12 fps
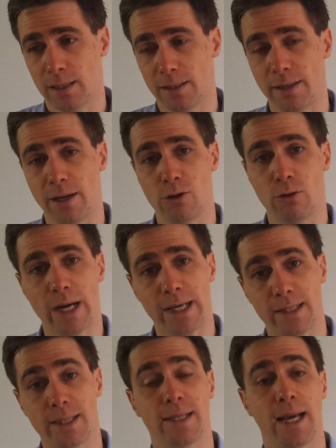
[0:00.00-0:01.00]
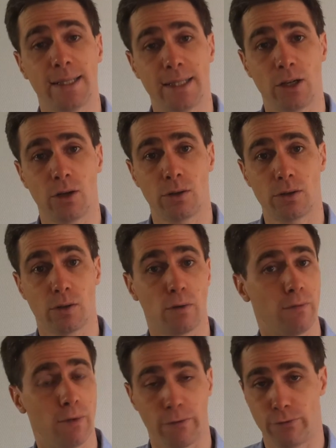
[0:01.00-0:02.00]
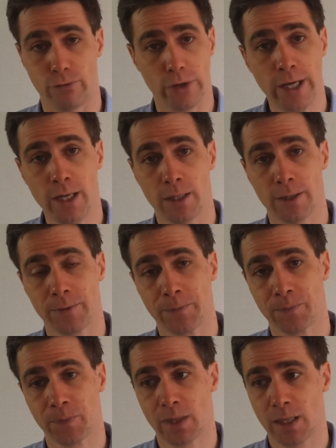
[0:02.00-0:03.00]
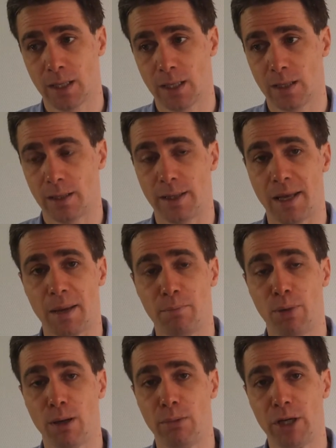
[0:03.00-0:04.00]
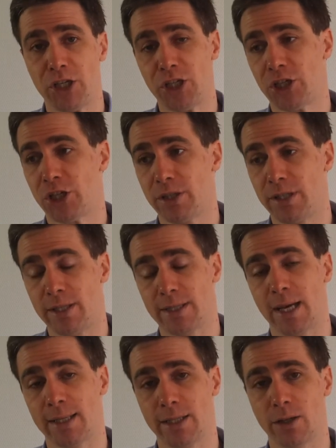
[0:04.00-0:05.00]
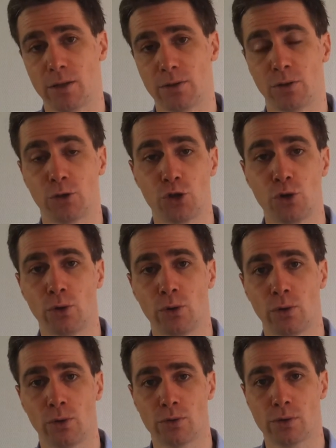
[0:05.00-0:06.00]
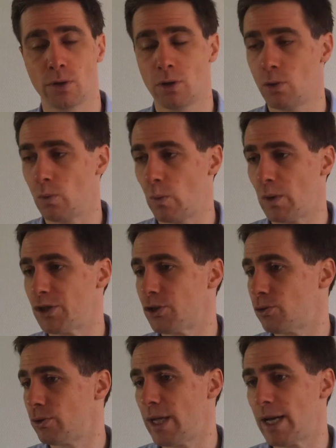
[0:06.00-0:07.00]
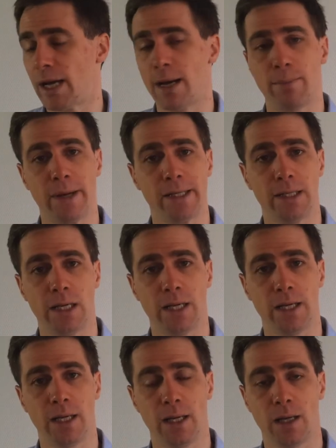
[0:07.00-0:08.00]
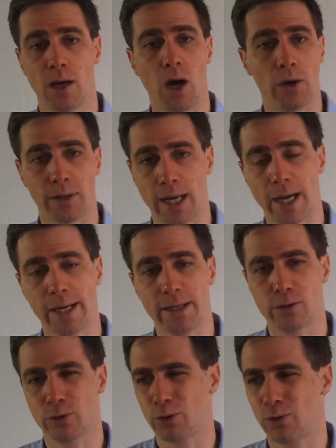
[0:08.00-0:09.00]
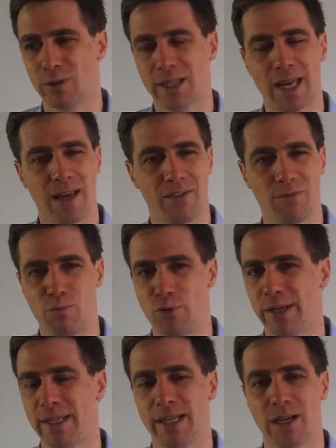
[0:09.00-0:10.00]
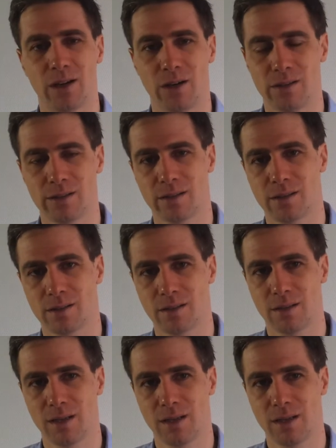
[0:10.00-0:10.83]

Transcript: They write these articles for free. They publish these articles on journals, which today are mainly online, so you don't have printing costs.